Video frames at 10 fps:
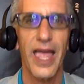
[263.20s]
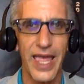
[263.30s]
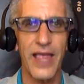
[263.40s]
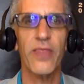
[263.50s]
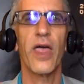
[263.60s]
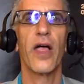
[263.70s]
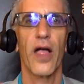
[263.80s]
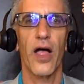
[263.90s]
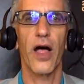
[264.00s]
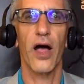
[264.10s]
in
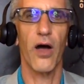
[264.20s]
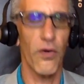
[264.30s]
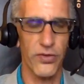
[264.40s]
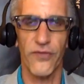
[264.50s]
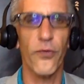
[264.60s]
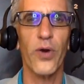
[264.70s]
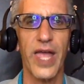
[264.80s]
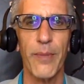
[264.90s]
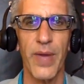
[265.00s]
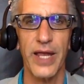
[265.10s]
uh, over the
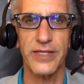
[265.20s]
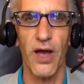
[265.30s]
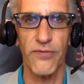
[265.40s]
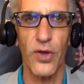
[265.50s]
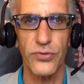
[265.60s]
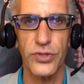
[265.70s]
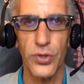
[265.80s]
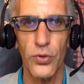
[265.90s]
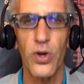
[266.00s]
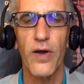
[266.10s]
48 minutes of those
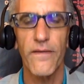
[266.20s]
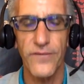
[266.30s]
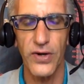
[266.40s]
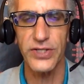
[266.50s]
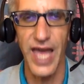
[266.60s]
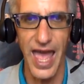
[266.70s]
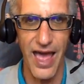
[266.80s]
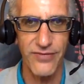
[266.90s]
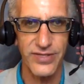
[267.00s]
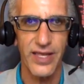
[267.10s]
two first
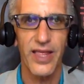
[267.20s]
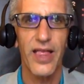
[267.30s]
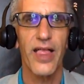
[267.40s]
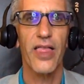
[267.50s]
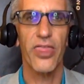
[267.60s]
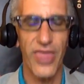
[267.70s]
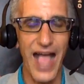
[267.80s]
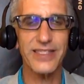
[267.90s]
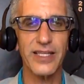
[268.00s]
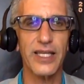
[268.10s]
halves.
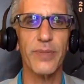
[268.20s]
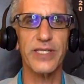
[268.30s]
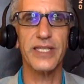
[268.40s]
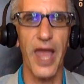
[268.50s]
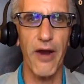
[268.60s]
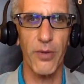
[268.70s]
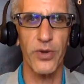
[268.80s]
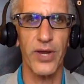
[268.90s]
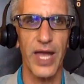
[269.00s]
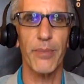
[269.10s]
That's a little bit scary
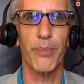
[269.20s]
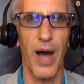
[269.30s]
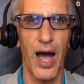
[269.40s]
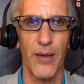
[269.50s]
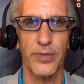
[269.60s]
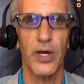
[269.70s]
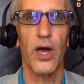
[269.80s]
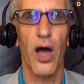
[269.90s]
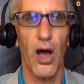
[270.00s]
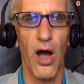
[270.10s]
when you're getting bombed
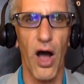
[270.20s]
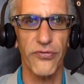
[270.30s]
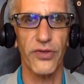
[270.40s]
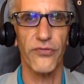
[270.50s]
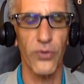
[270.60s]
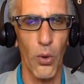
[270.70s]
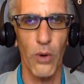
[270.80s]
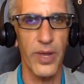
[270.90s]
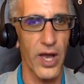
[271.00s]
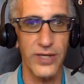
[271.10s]
uh, off the
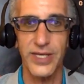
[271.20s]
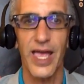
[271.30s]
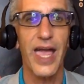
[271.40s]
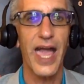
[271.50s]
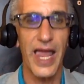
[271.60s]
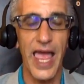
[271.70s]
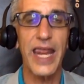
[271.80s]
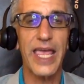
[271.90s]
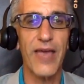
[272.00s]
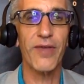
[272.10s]
floor because in
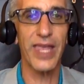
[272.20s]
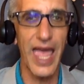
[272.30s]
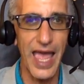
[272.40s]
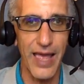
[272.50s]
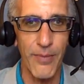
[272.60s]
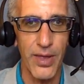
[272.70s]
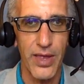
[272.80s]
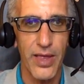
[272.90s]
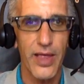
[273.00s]
any given game,